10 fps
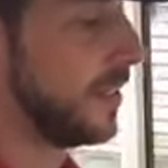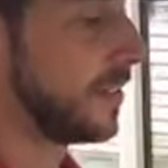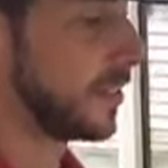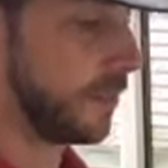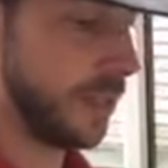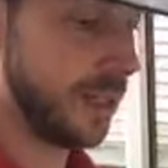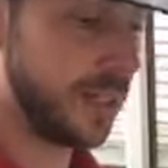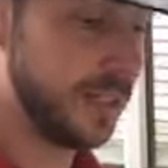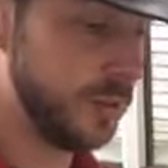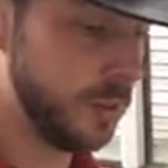Does it work?
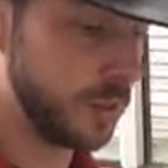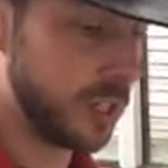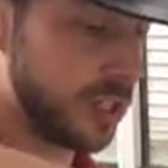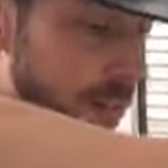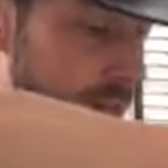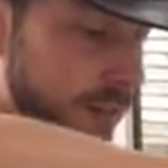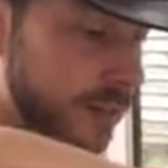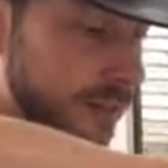Oh, just about.